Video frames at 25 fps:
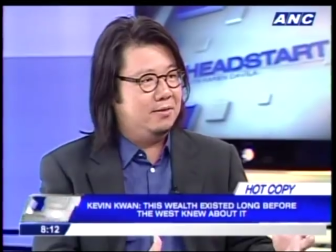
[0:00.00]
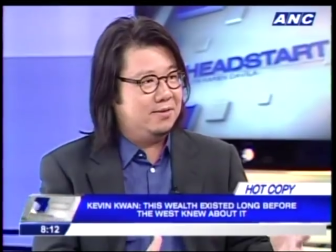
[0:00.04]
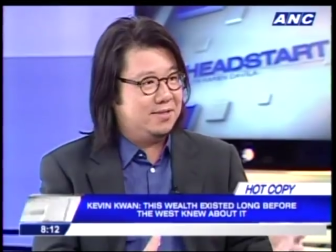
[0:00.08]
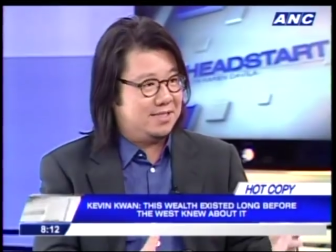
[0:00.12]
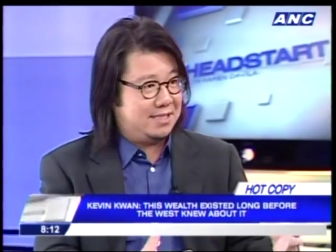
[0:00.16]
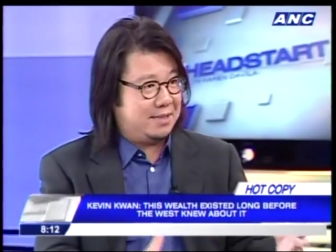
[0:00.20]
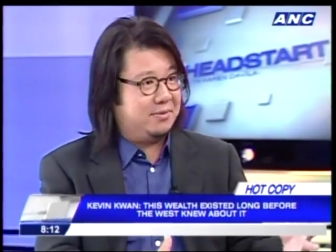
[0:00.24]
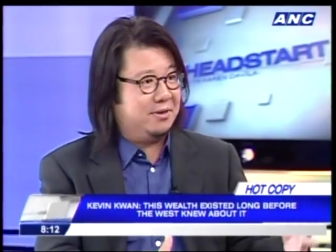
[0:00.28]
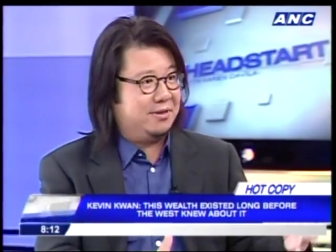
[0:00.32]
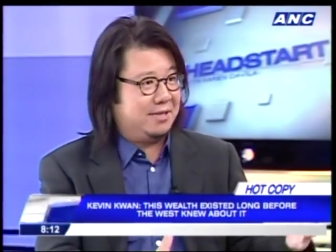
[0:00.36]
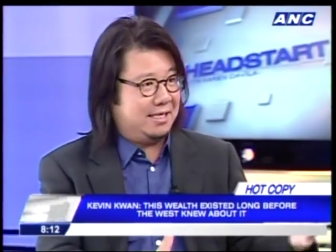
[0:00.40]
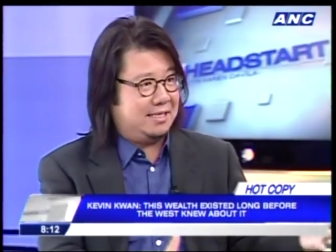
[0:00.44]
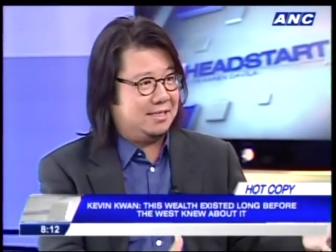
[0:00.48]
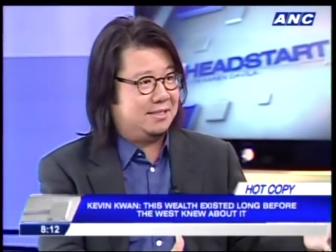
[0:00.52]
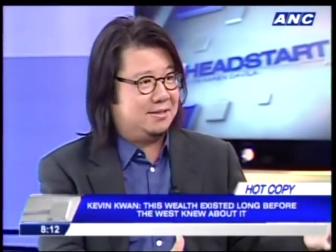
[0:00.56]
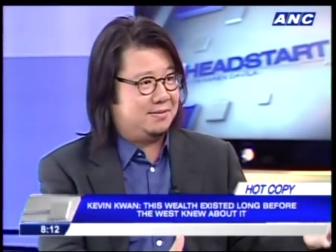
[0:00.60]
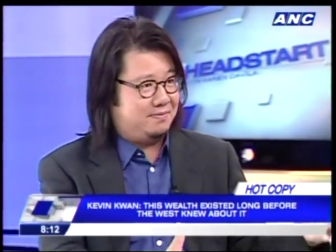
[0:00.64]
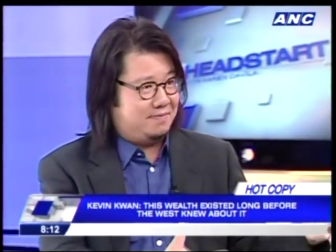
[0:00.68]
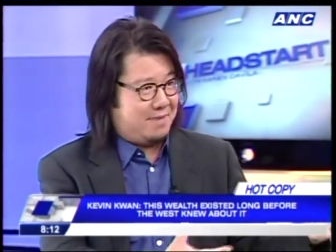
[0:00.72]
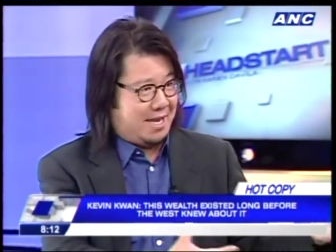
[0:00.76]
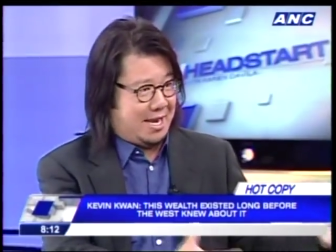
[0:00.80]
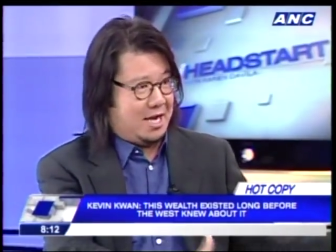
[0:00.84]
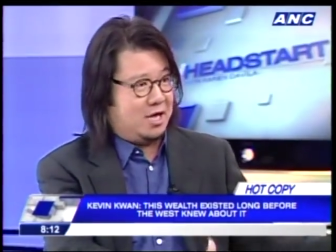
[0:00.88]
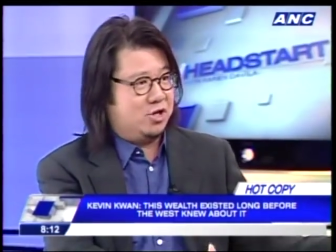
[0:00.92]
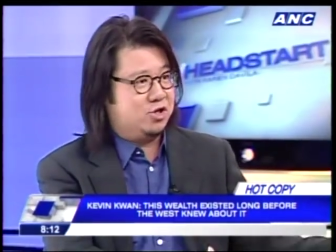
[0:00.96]
some of these
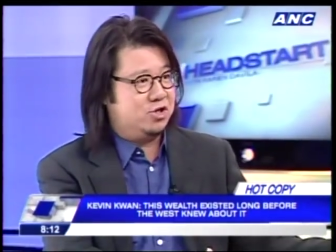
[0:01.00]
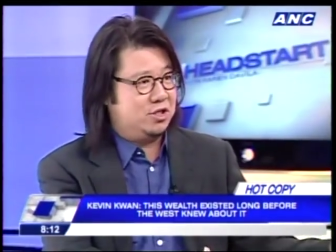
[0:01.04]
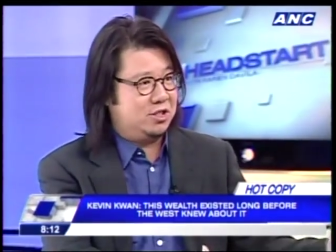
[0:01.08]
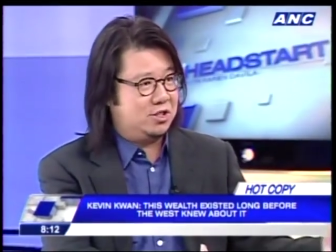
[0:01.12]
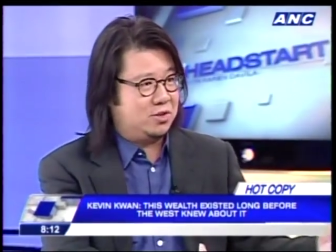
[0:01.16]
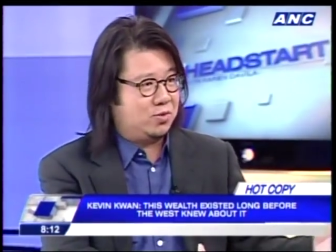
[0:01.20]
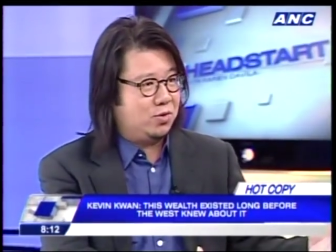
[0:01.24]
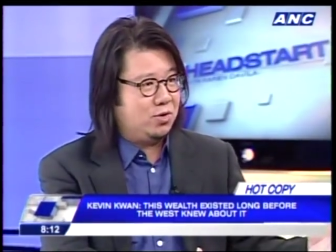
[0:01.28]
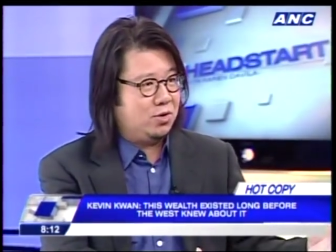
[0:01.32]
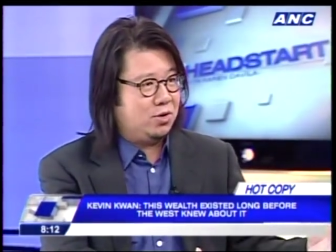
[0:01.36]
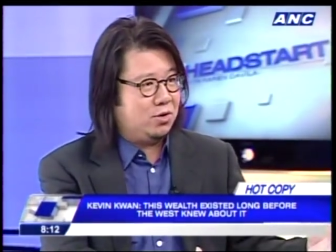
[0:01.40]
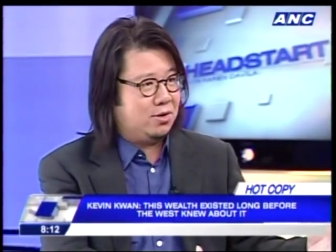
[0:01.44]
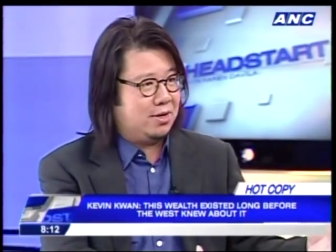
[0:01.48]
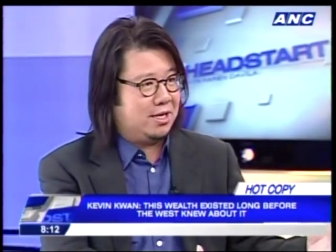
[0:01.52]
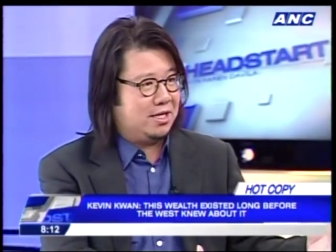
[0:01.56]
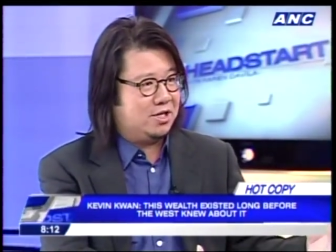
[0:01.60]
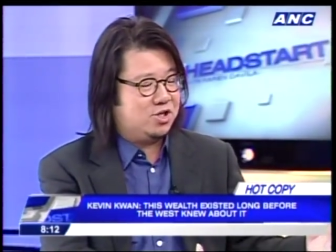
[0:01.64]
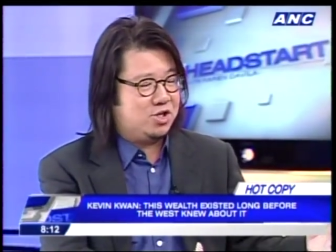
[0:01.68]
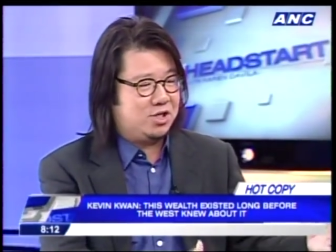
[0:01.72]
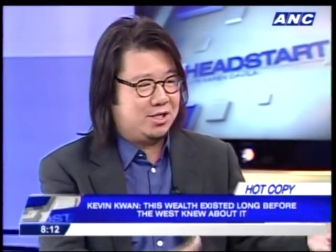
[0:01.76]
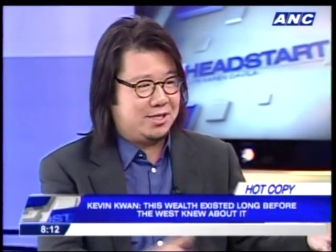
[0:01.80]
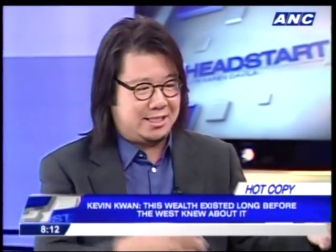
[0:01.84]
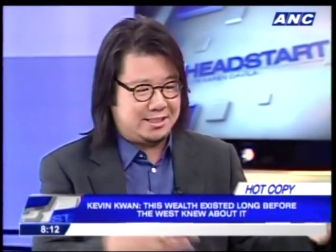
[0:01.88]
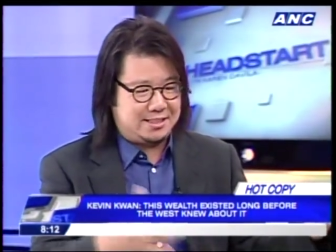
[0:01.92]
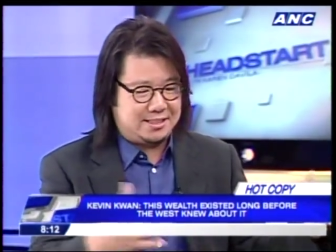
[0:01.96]
Asians were, and
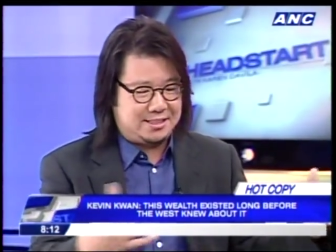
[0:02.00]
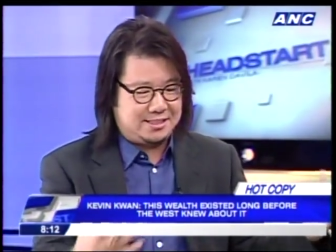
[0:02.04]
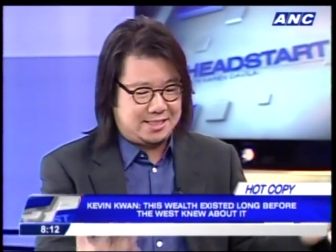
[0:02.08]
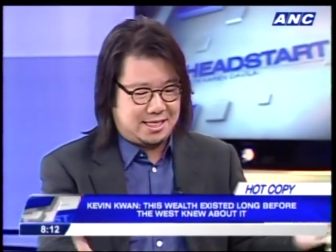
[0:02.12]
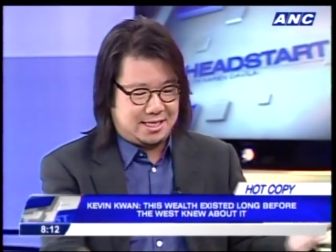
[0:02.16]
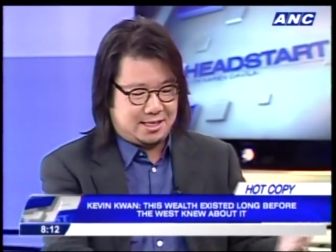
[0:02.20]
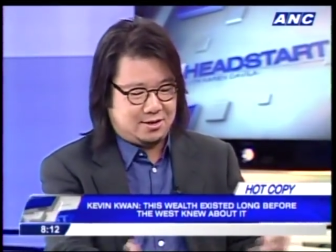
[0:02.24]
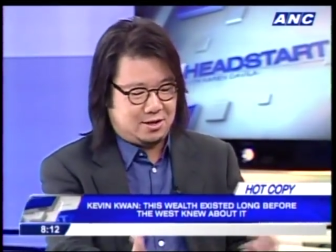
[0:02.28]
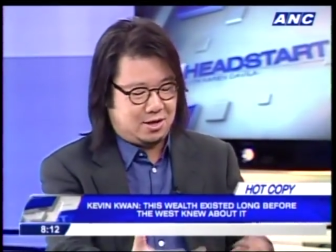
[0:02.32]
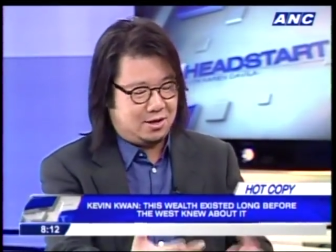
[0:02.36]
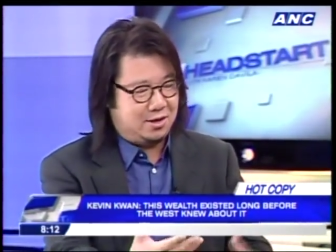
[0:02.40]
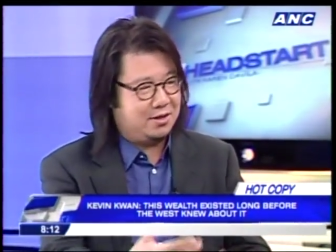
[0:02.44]
she yeah. gets sent on.